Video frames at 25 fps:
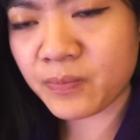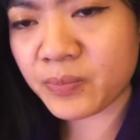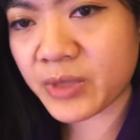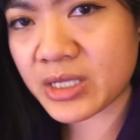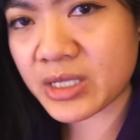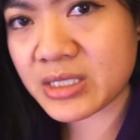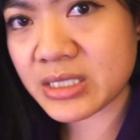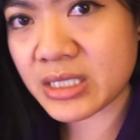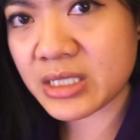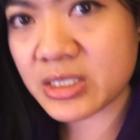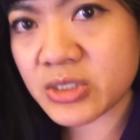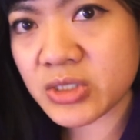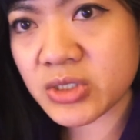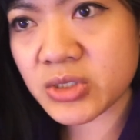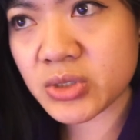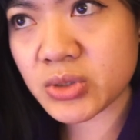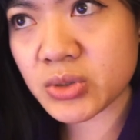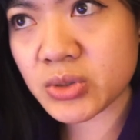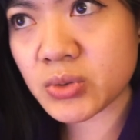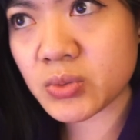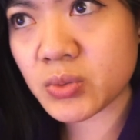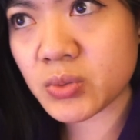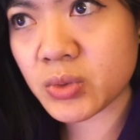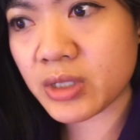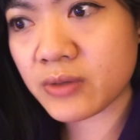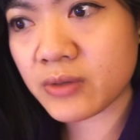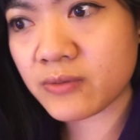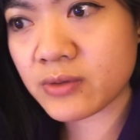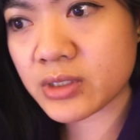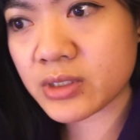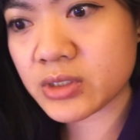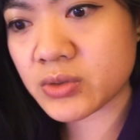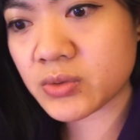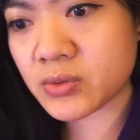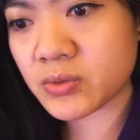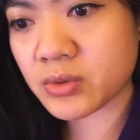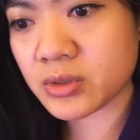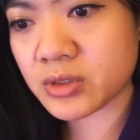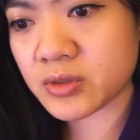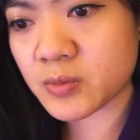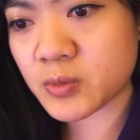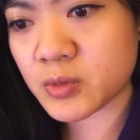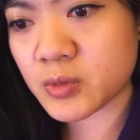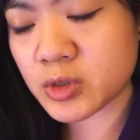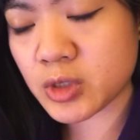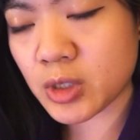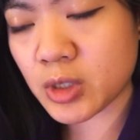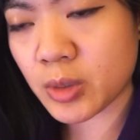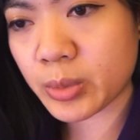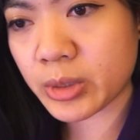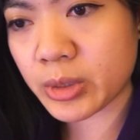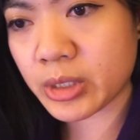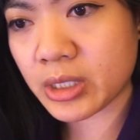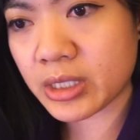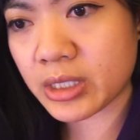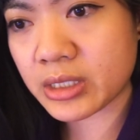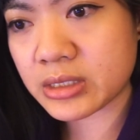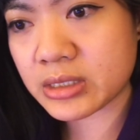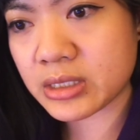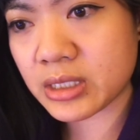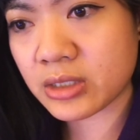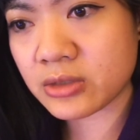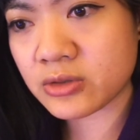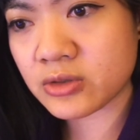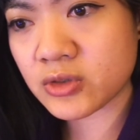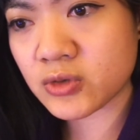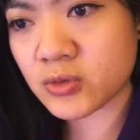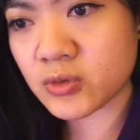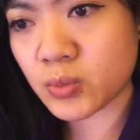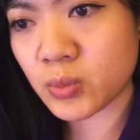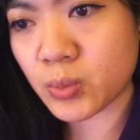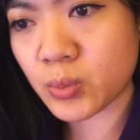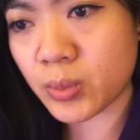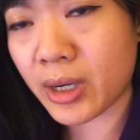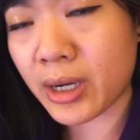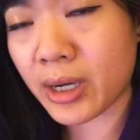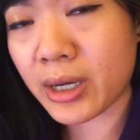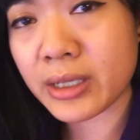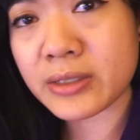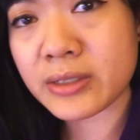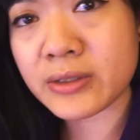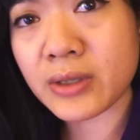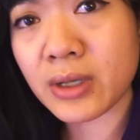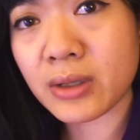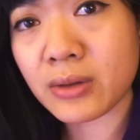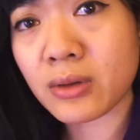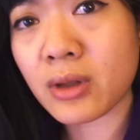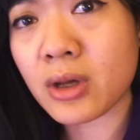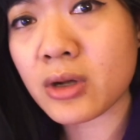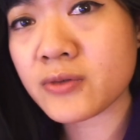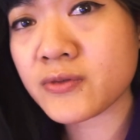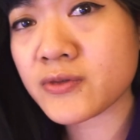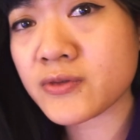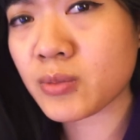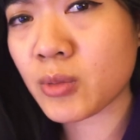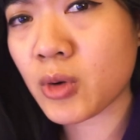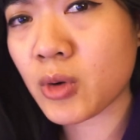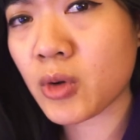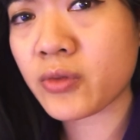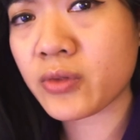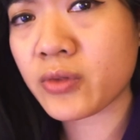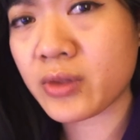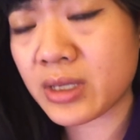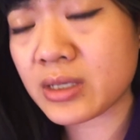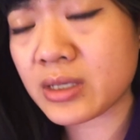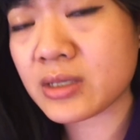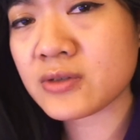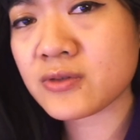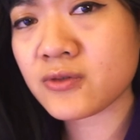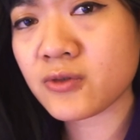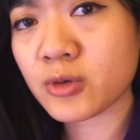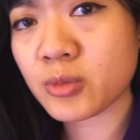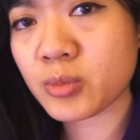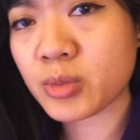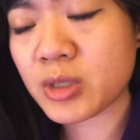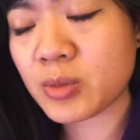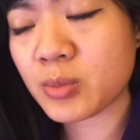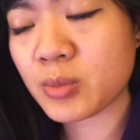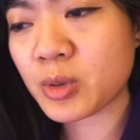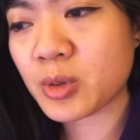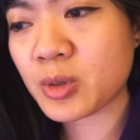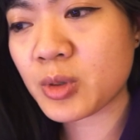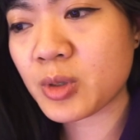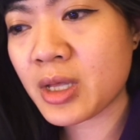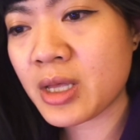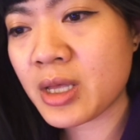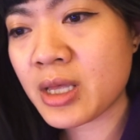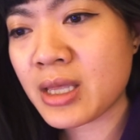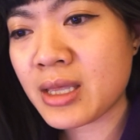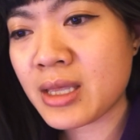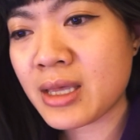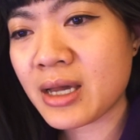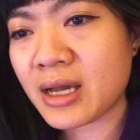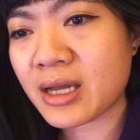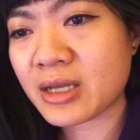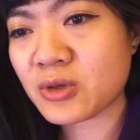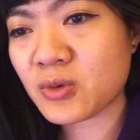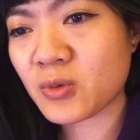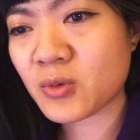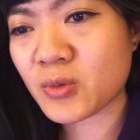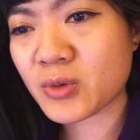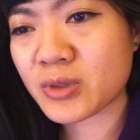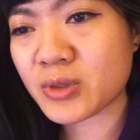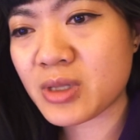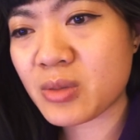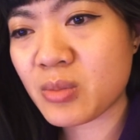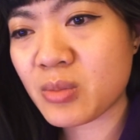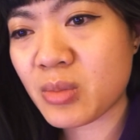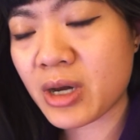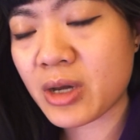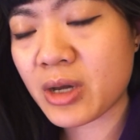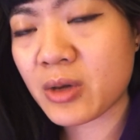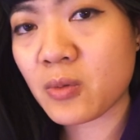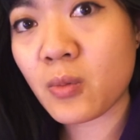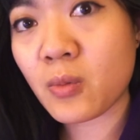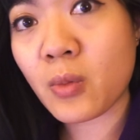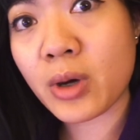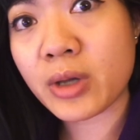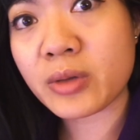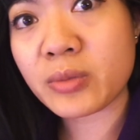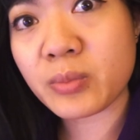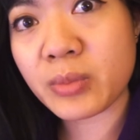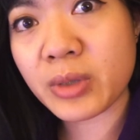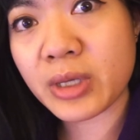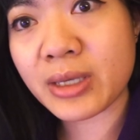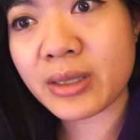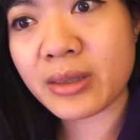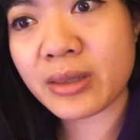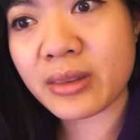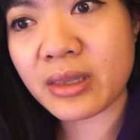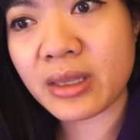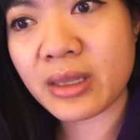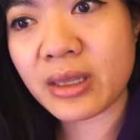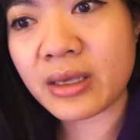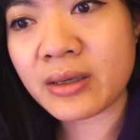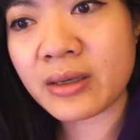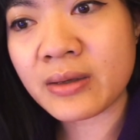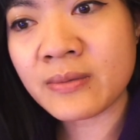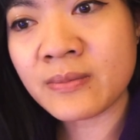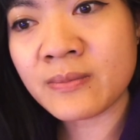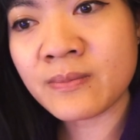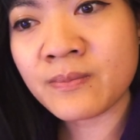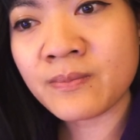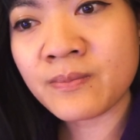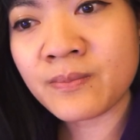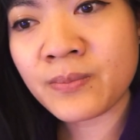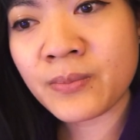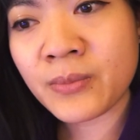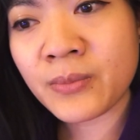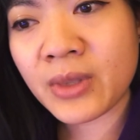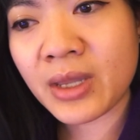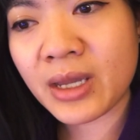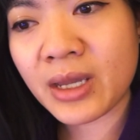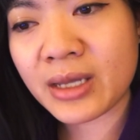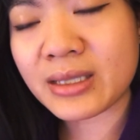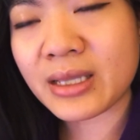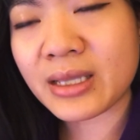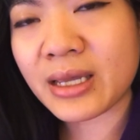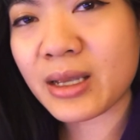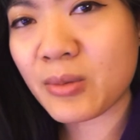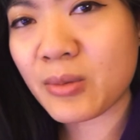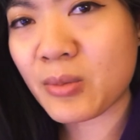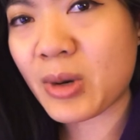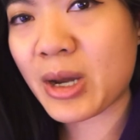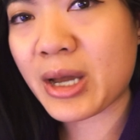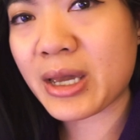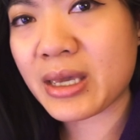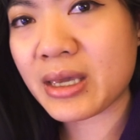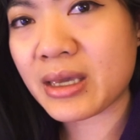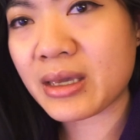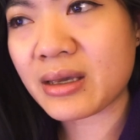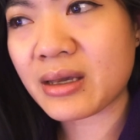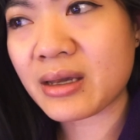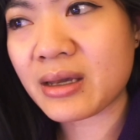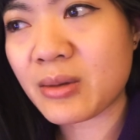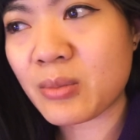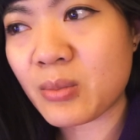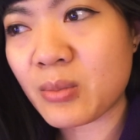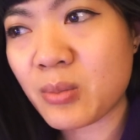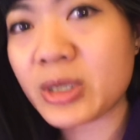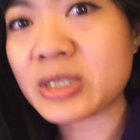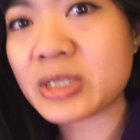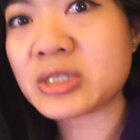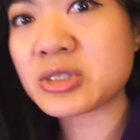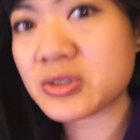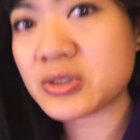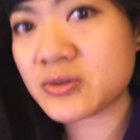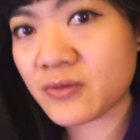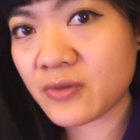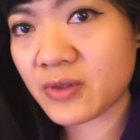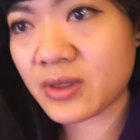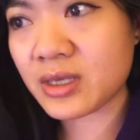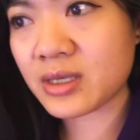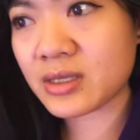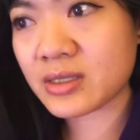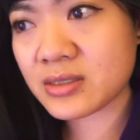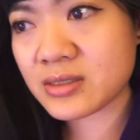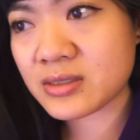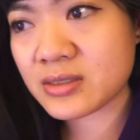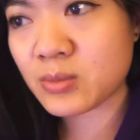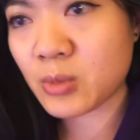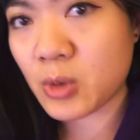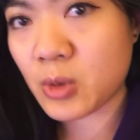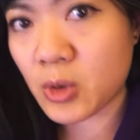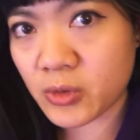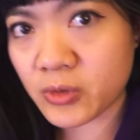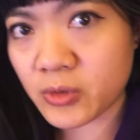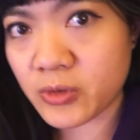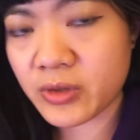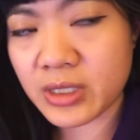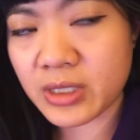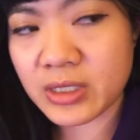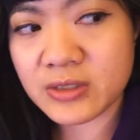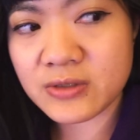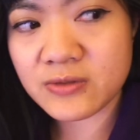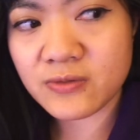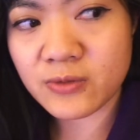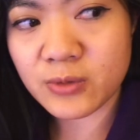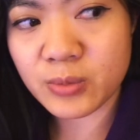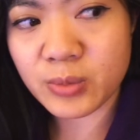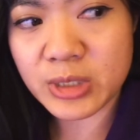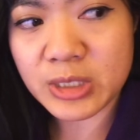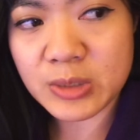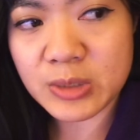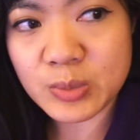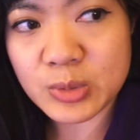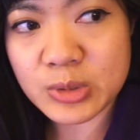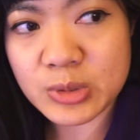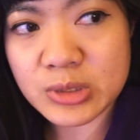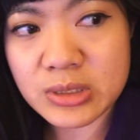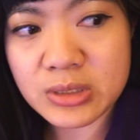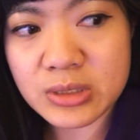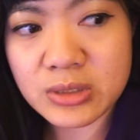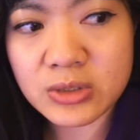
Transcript: I tend to, whenever I do Christmas shopping, I tend to buy a lot of small things for people. I don't really buy one big thing. I like buying a bunch of things, small things for peeps.